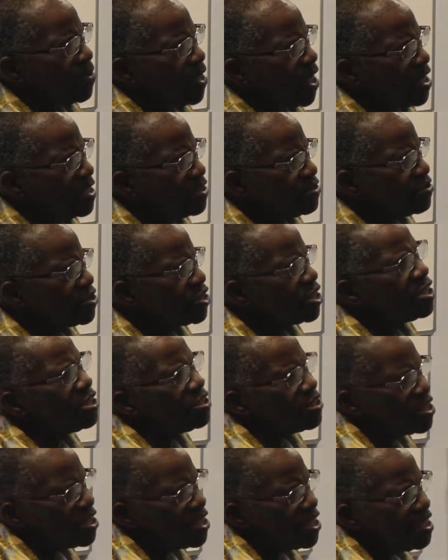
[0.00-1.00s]
we had to change
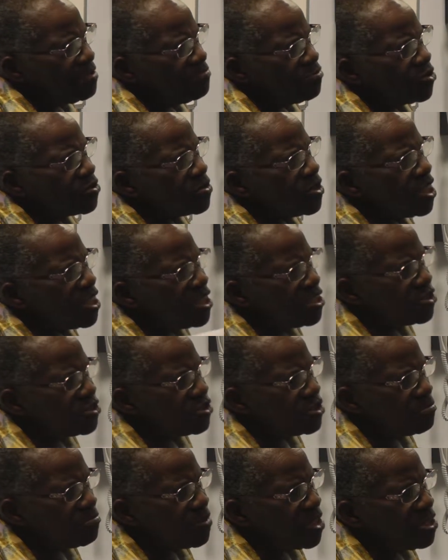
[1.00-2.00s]
the name to Culture
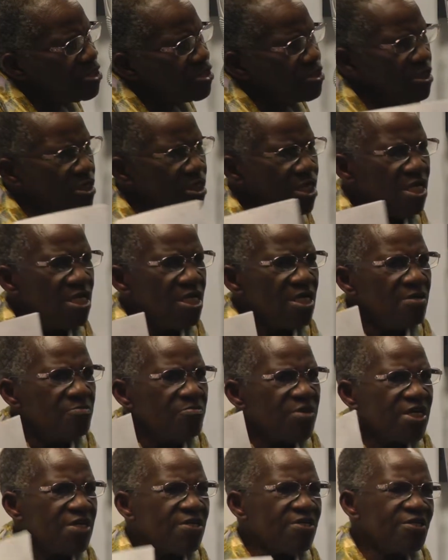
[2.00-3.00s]
Dementia,
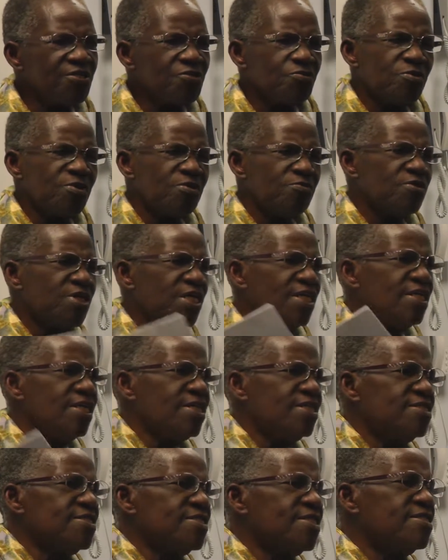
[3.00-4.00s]
because we
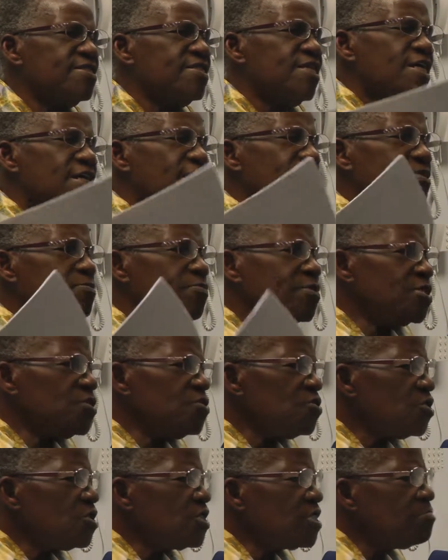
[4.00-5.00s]
realized that it wasn't
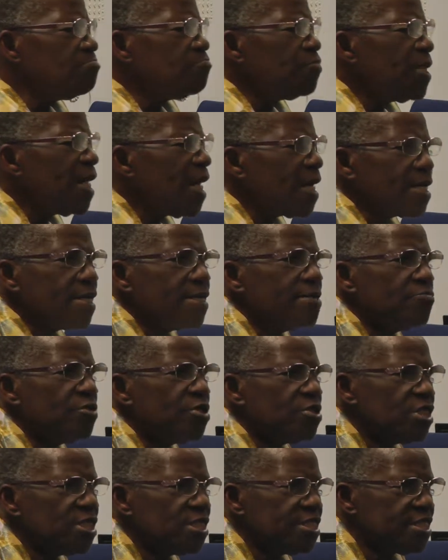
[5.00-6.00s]
just a black
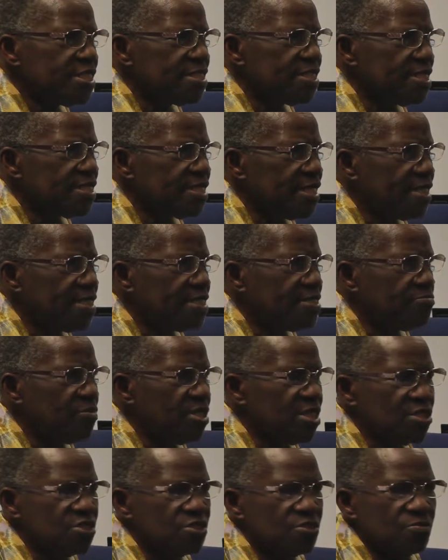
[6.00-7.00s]
community that had
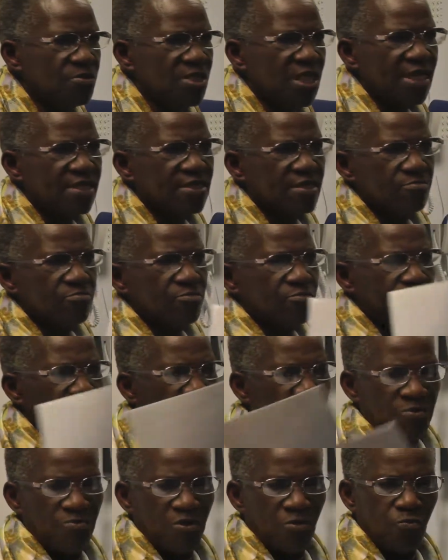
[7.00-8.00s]
dementia. We had
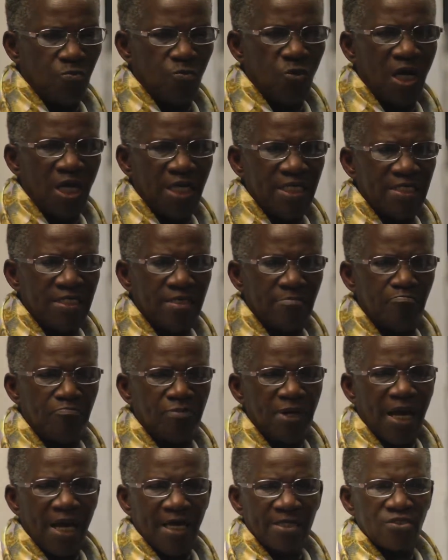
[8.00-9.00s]
the white, the
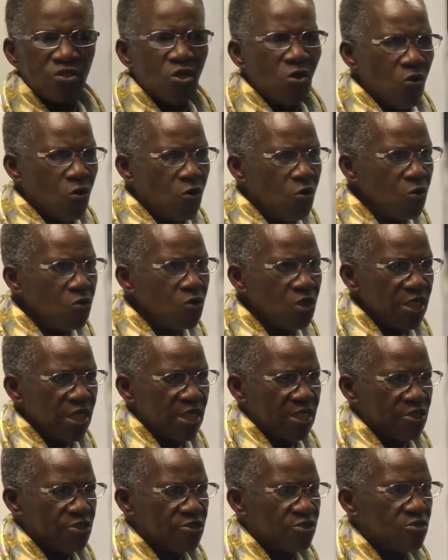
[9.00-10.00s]
black, all
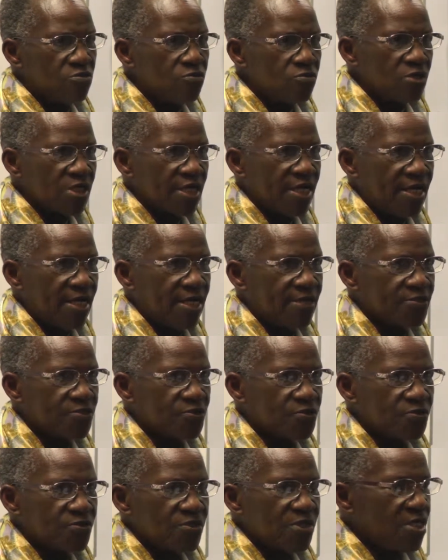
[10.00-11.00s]
nation, all
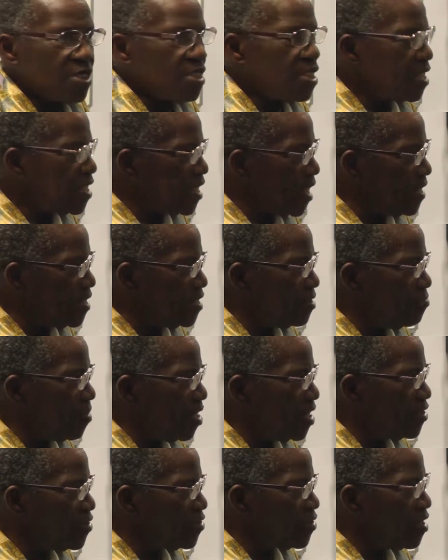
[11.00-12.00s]
class that had
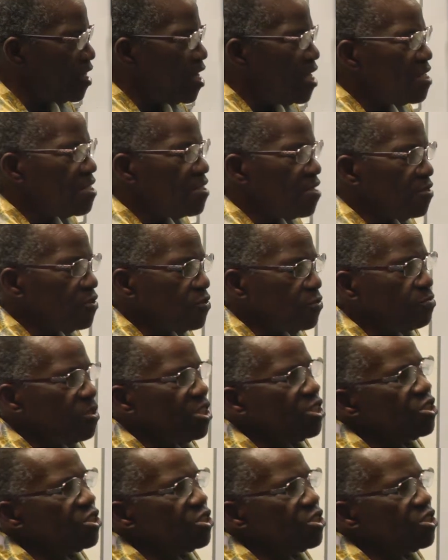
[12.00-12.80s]
dementia. Thus we